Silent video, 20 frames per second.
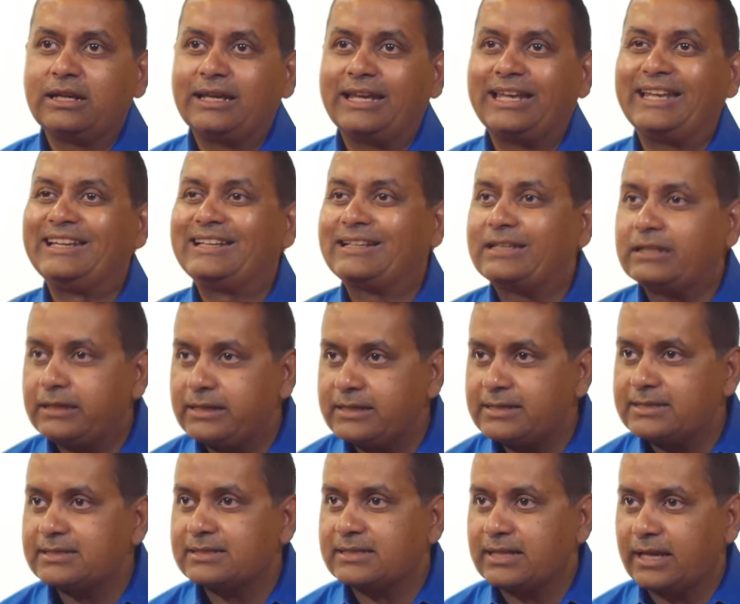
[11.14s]

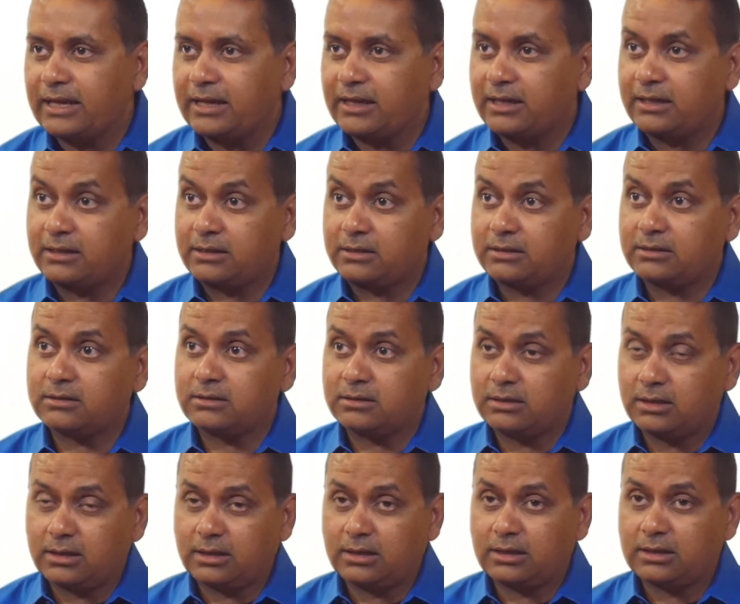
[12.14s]
increase their
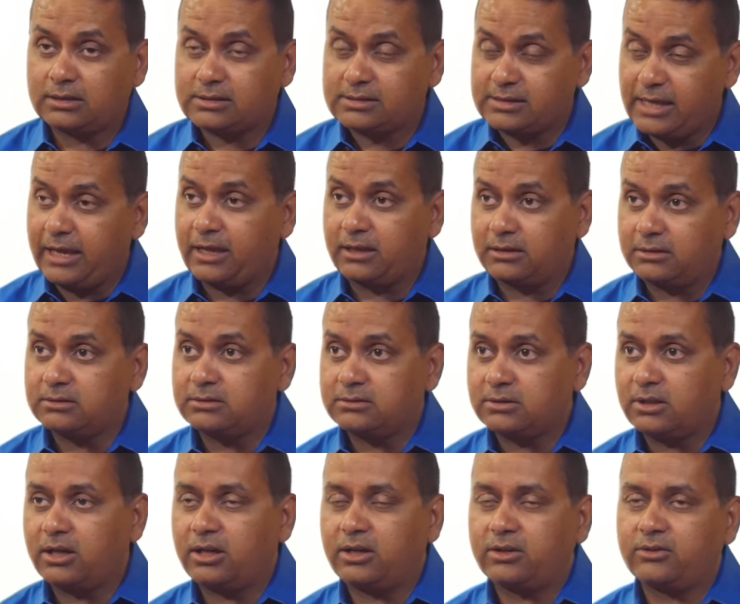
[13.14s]
sale
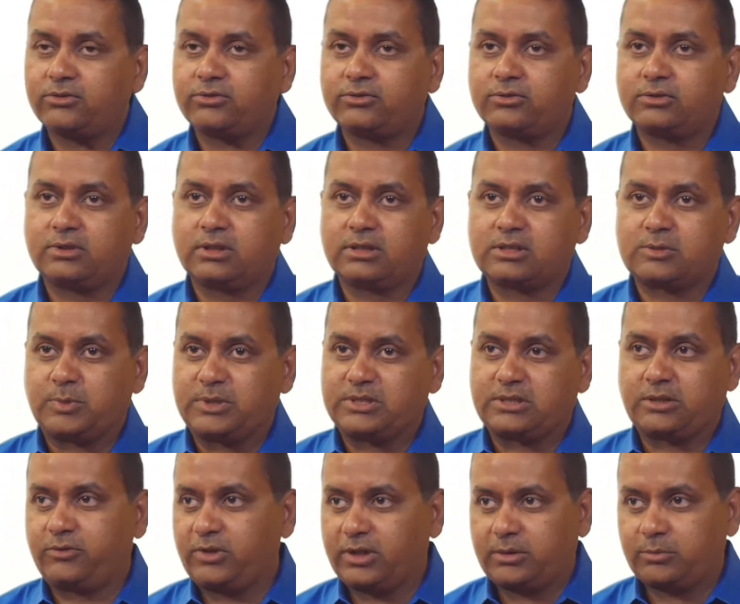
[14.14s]
of the
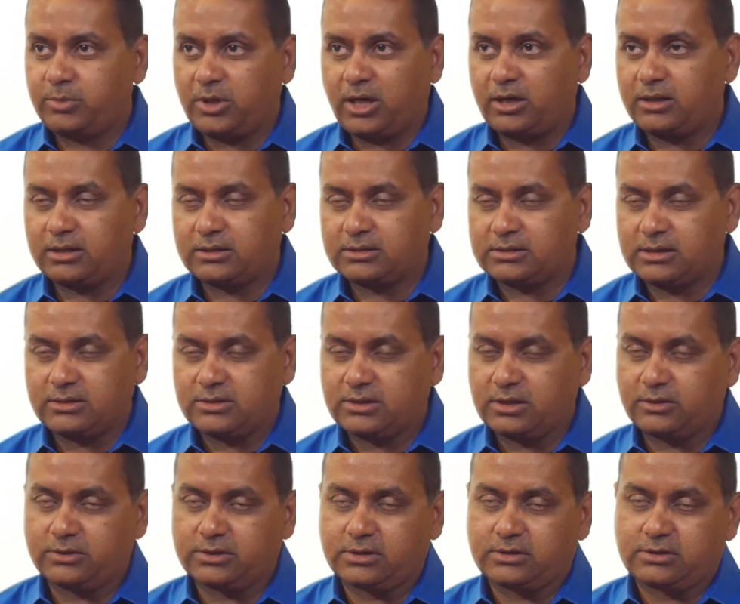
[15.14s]
specific products and
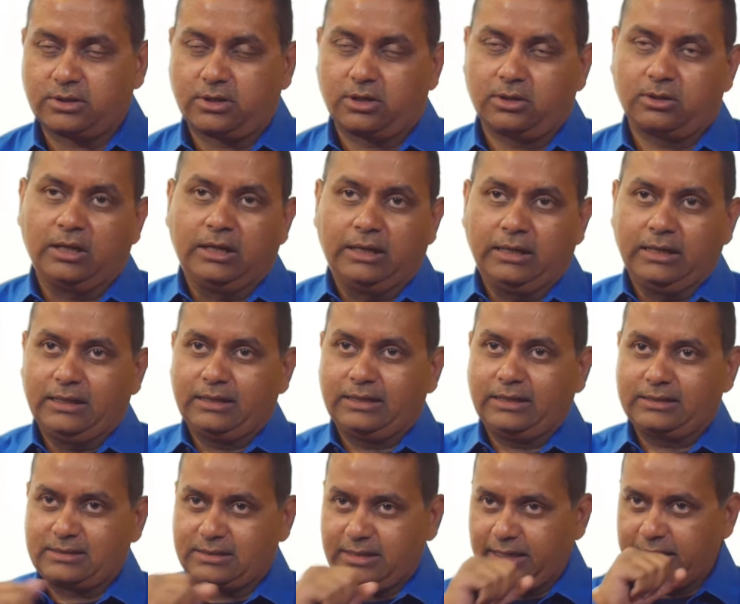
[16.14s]
services. So
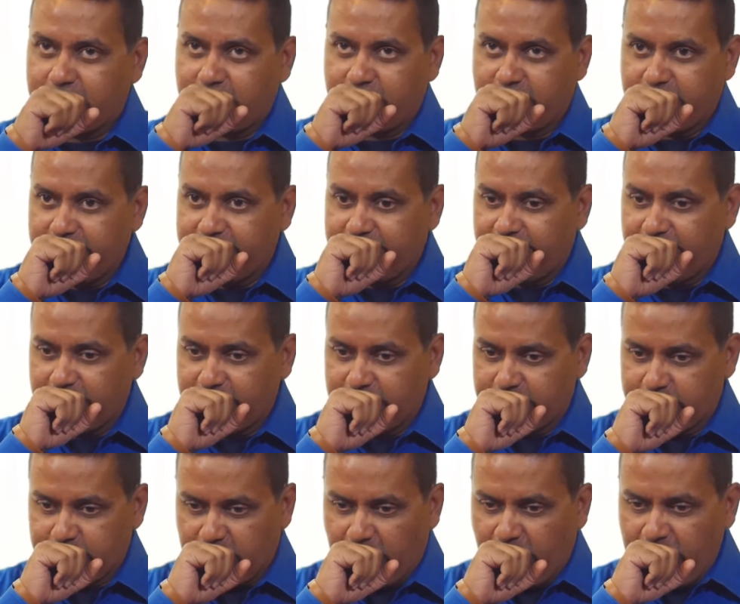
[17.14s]
let's take a
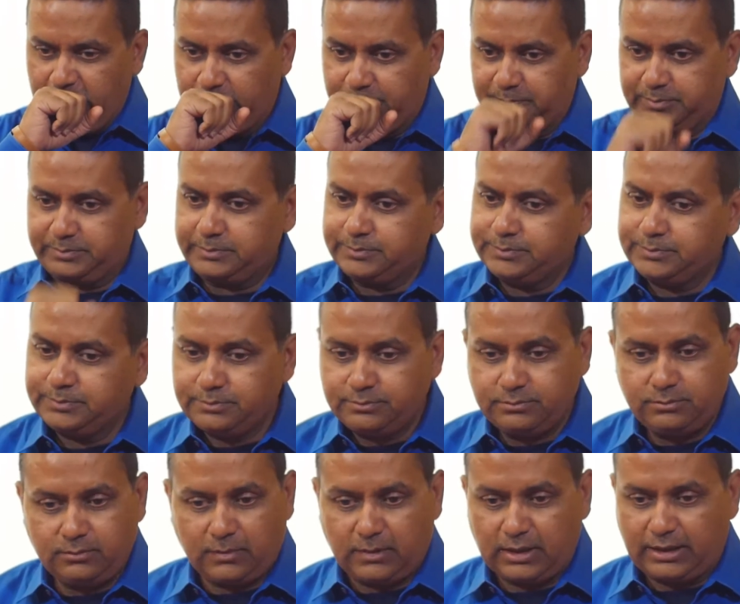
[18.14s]
retailer
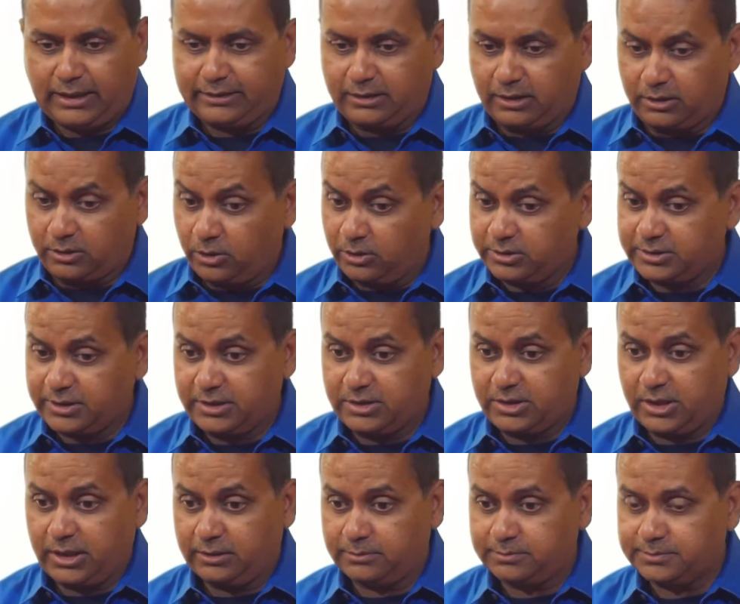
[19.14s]
like a grocery
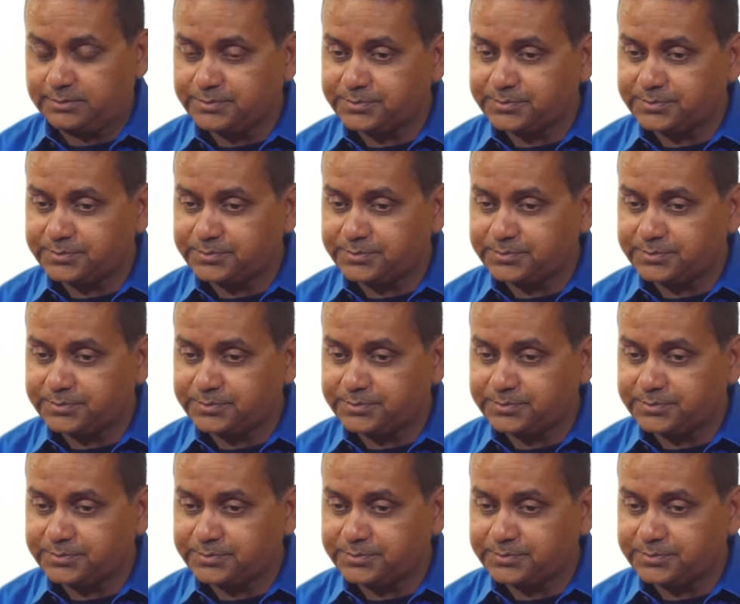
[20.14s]
chain,